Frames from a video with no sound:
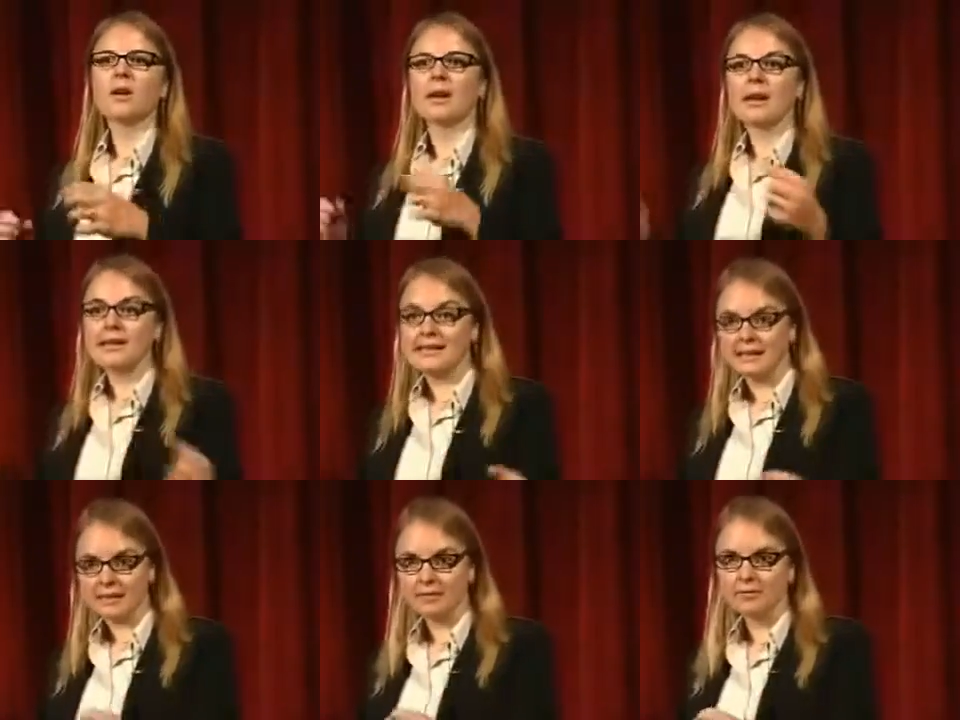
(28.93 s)

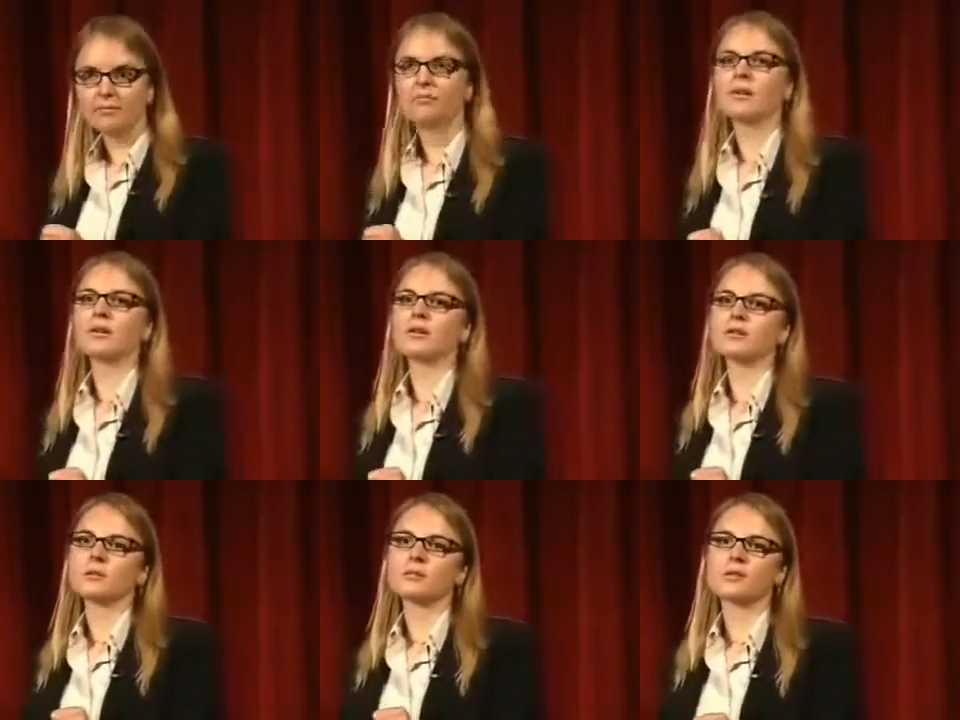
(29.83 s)
elastic
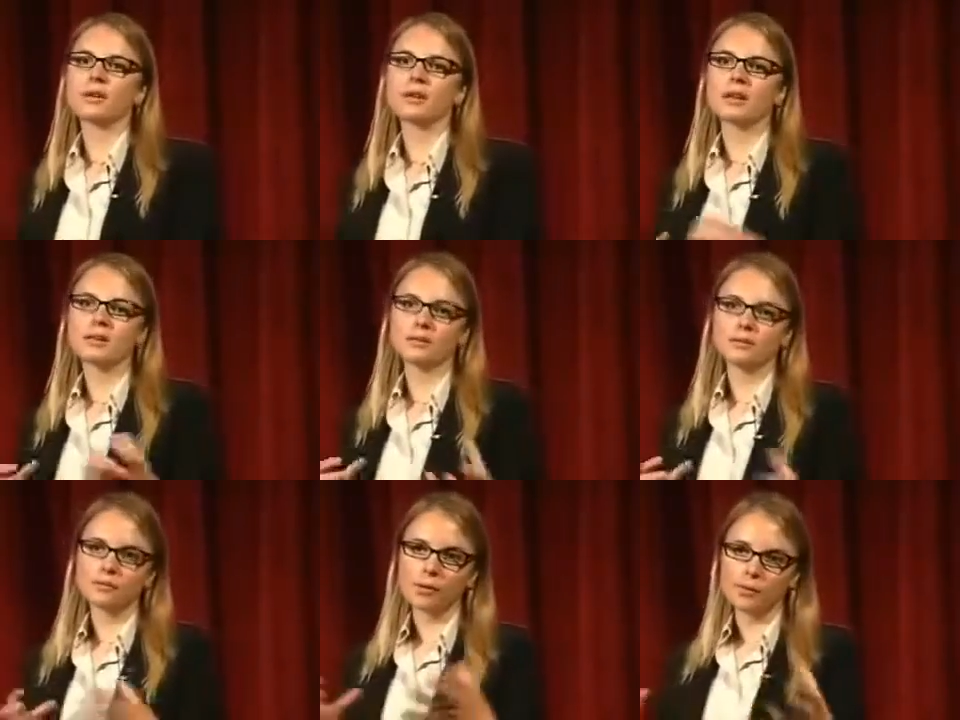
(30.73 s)
substrate like
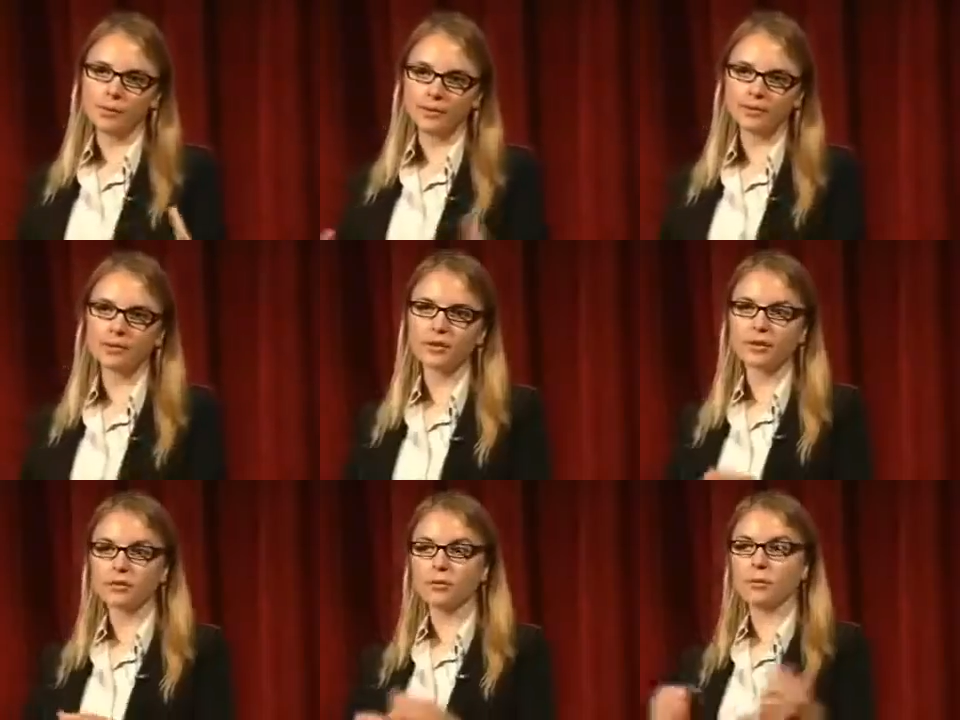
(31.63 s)
rubber, so you
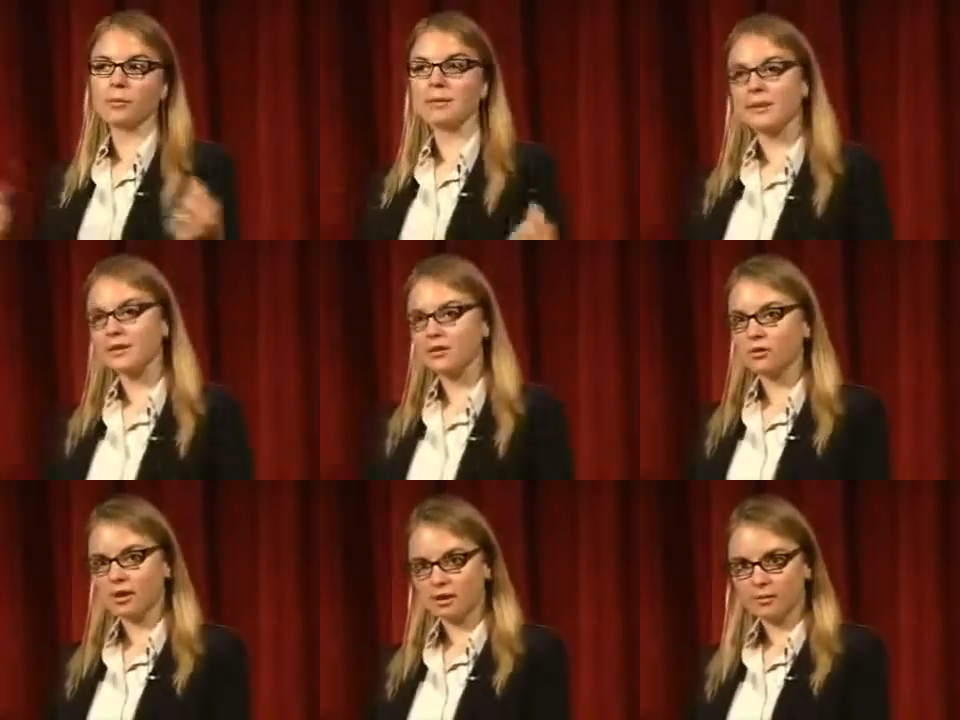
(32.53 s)
can do completely
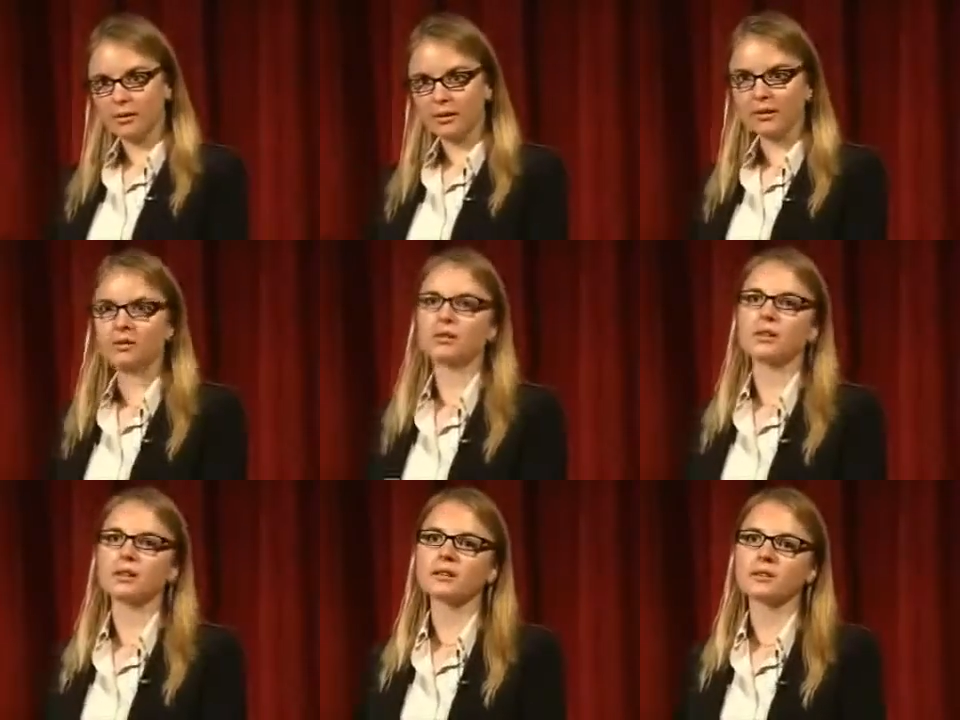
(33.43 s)
stretchable
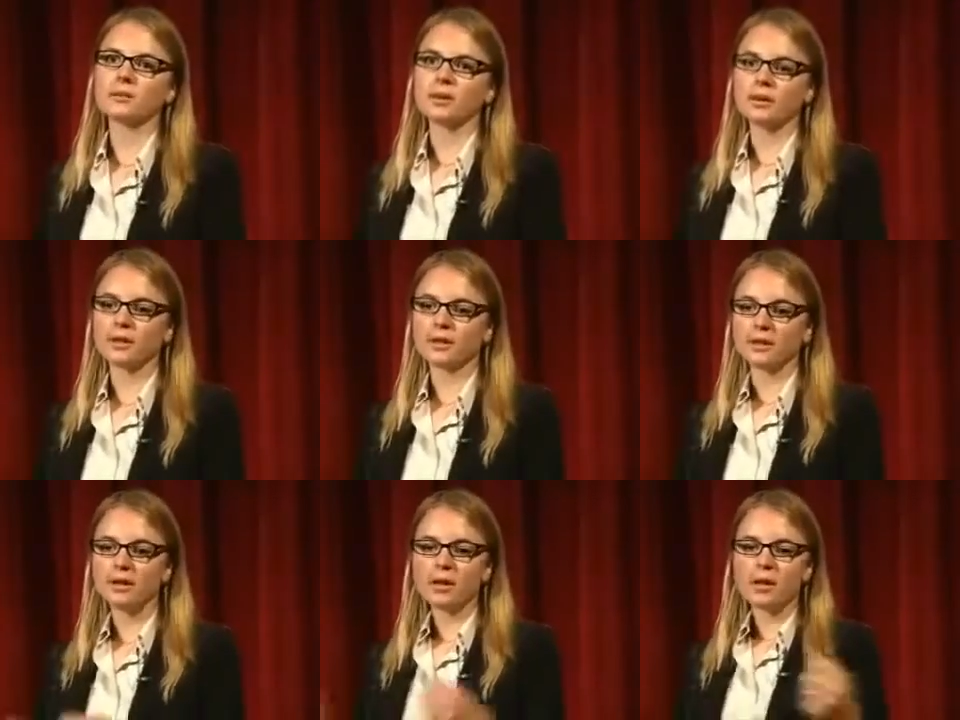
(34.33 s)
electronics, so where you can